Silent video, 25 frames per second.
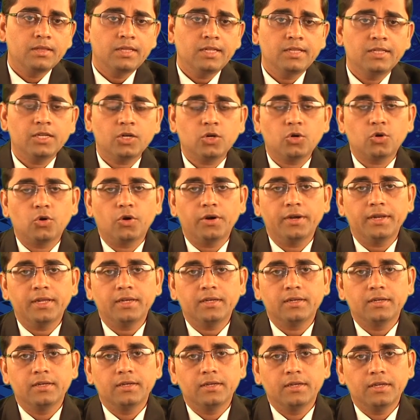These are
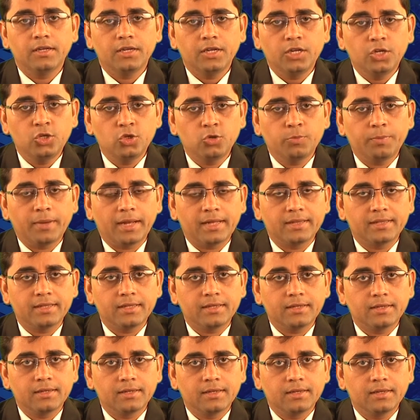chronic,
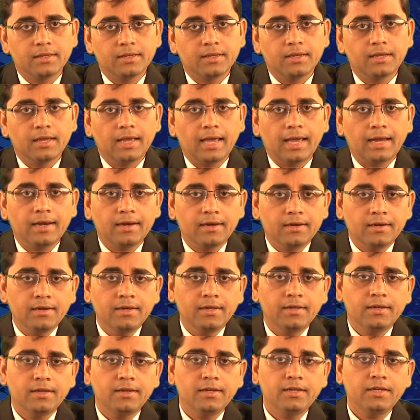idiopathic and
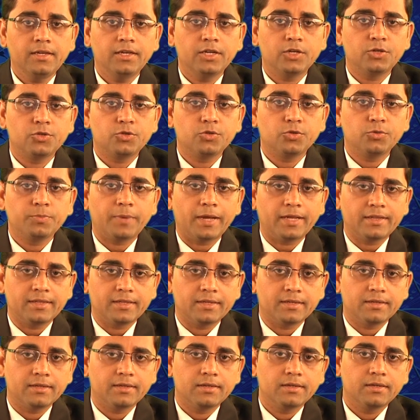clinically
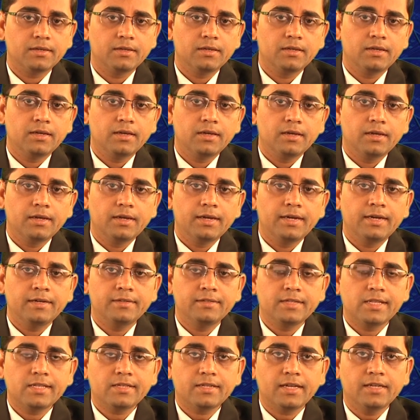heteropathic
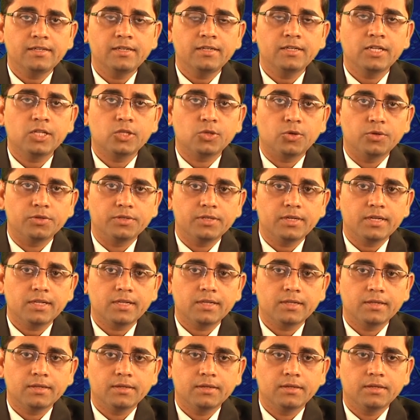intestinal
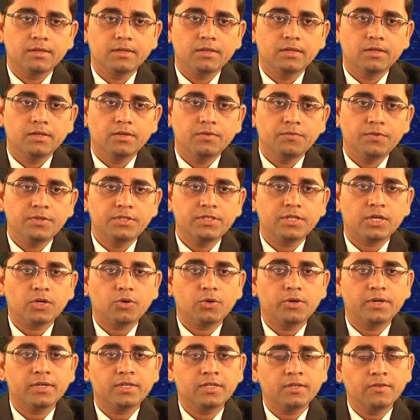disorders, which are
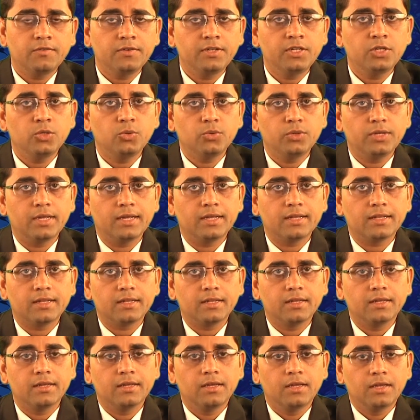collectively known
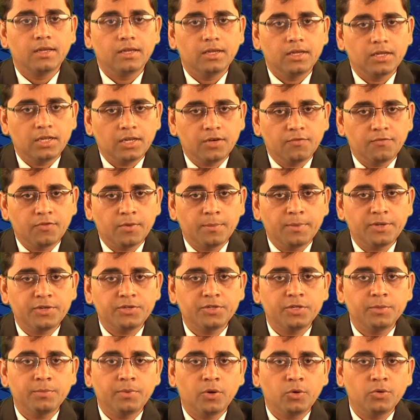as
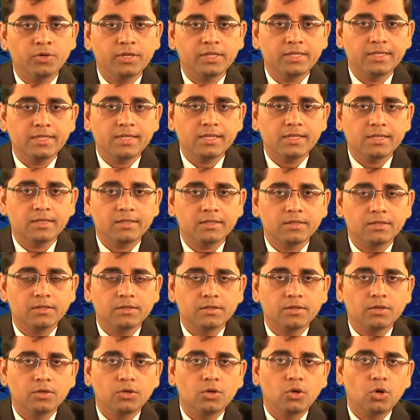inflammatory bowel disease,
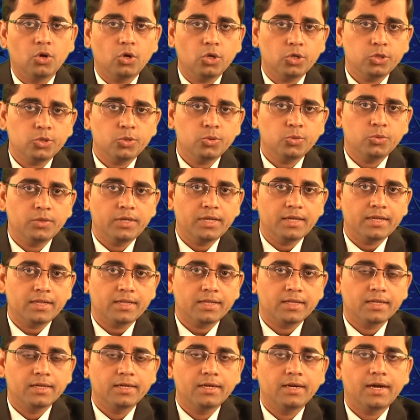also known
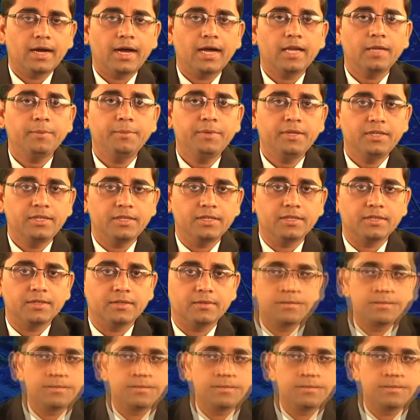as IBD.